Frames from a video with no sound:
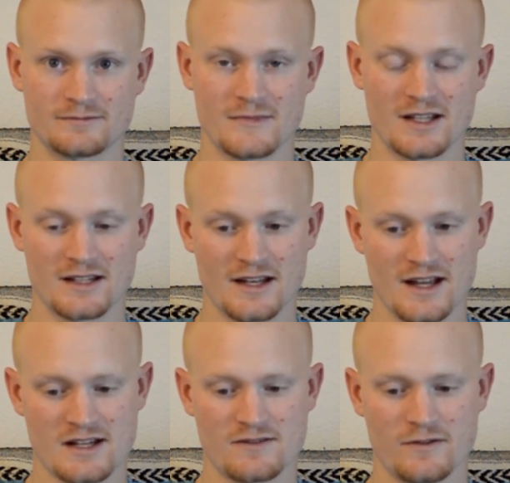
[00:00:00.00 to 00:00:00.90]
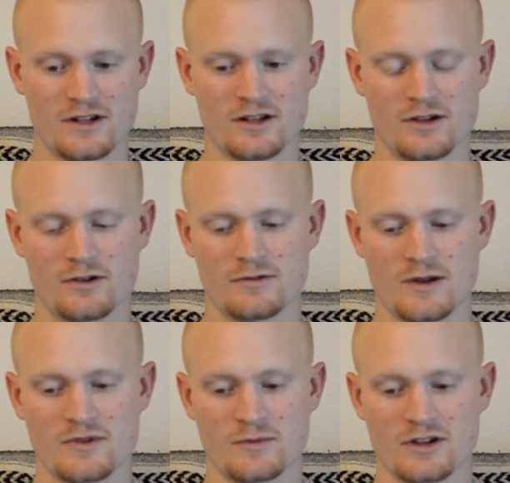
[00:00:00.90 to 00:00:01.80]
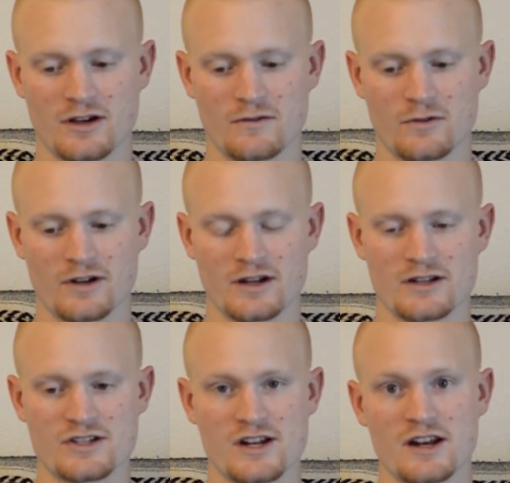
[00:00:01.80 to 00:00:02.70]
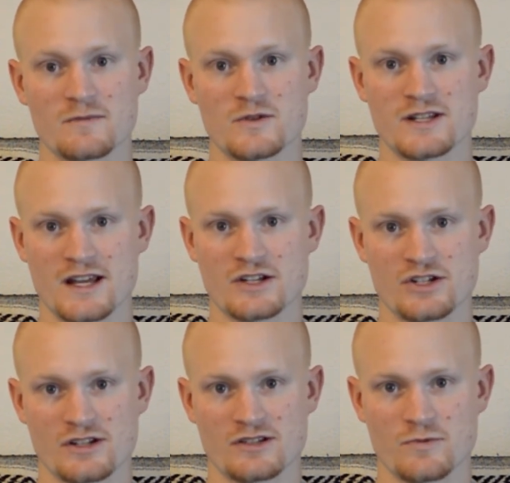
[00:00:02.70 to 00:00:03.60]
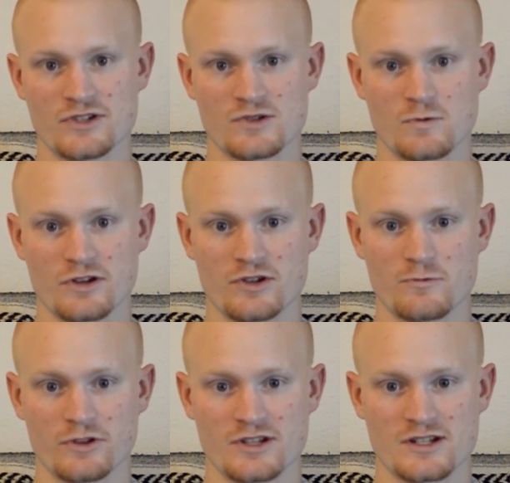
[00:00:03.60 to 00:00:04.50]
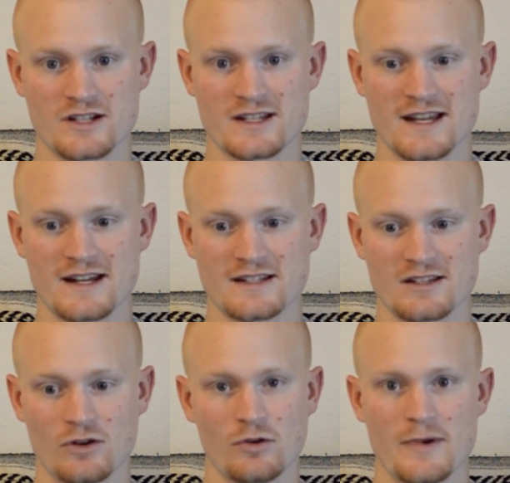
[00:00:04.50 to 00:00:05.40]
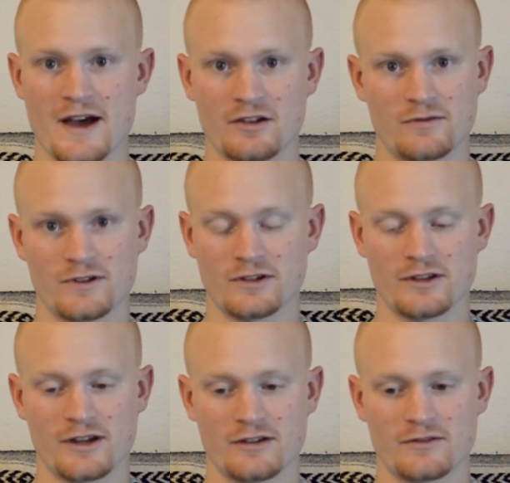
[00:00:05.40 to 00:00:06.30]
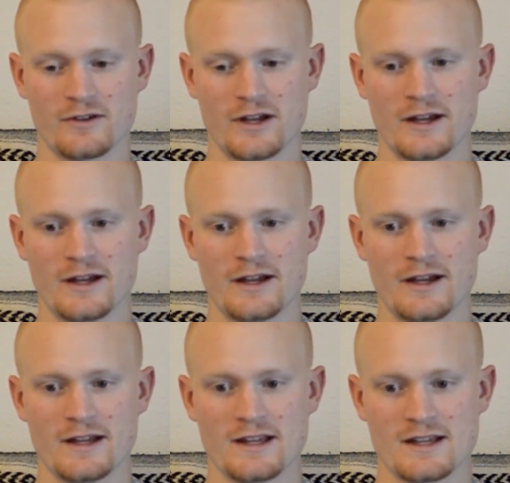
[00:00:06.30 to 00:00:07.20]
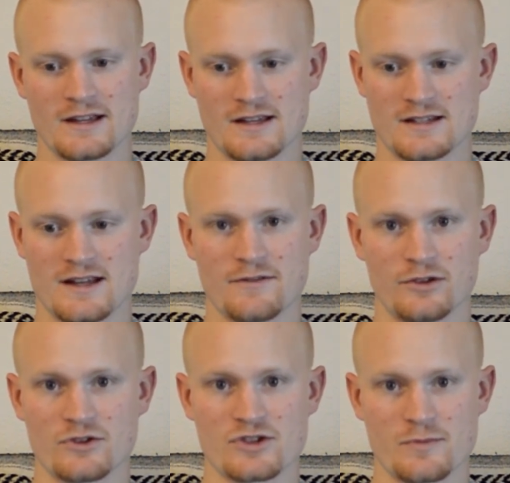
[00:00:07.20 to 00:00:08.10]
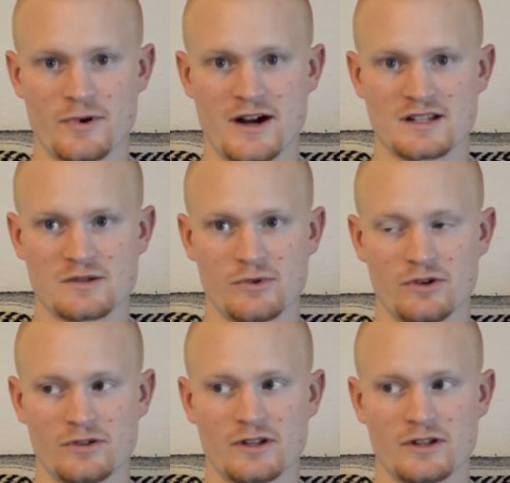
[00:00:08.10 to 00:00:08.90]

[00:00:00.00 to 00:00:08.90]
In the next video, I'm going to be covering genetic mutations, which is where you really start to get into the whole battlefield of, is evolution possible,